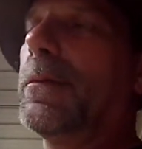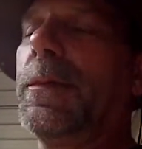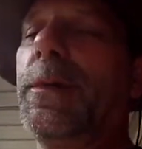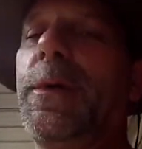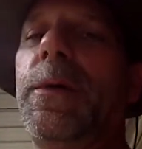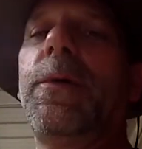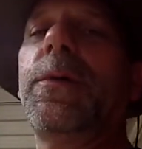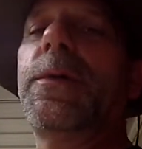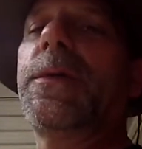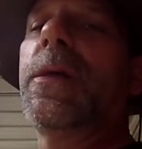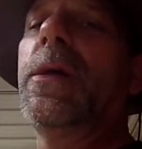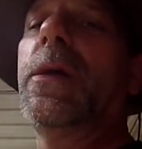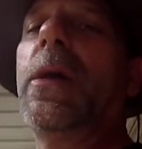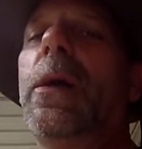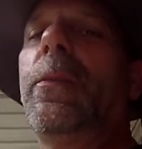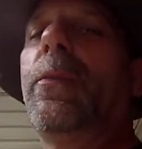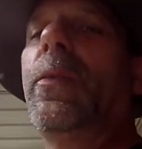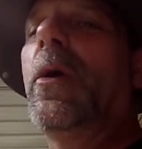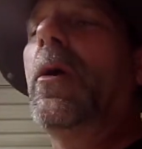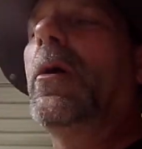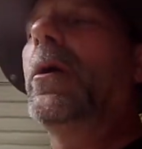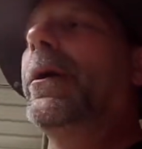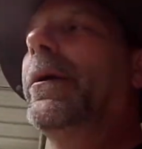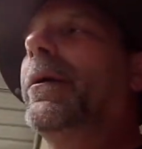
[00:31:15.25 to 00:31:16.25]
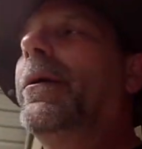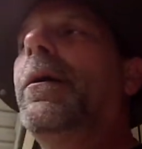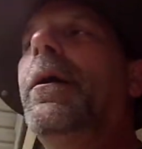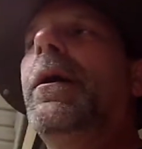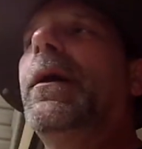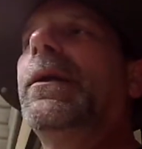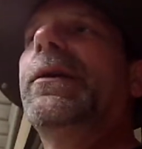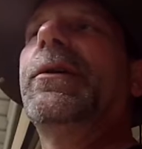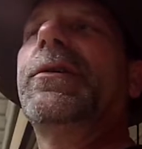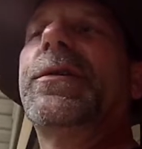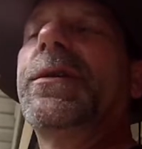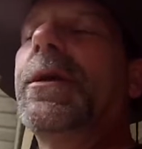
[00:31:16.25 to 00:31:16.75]
do a tune up on it.
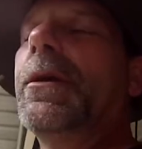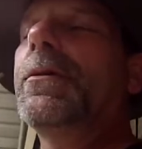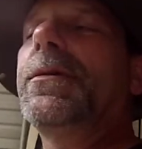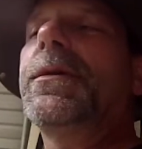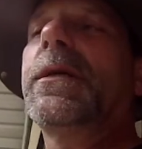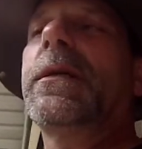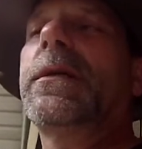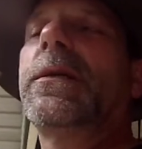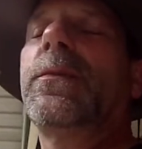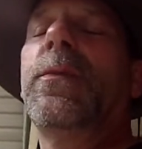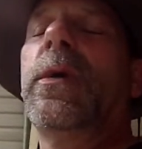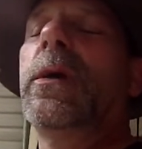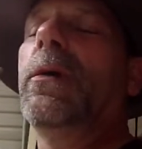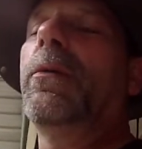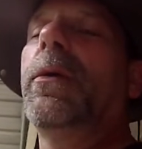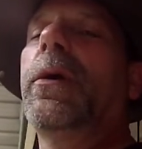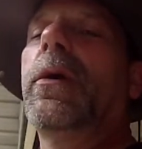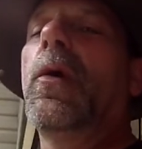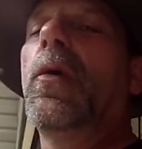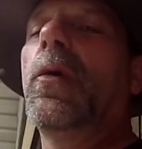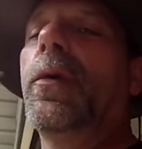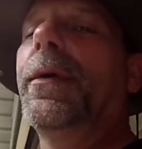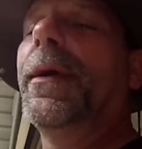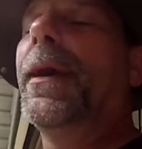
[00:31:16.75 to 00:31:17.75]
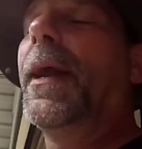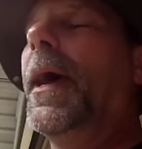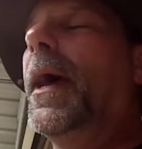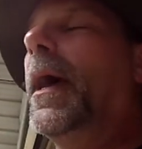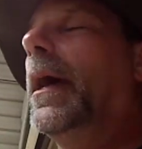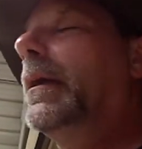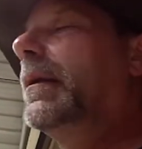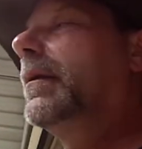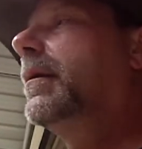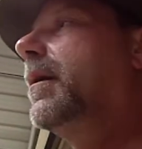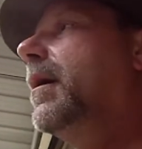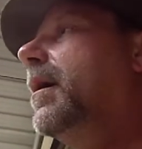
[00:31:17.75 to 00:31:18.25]
There's no sense in me recording that.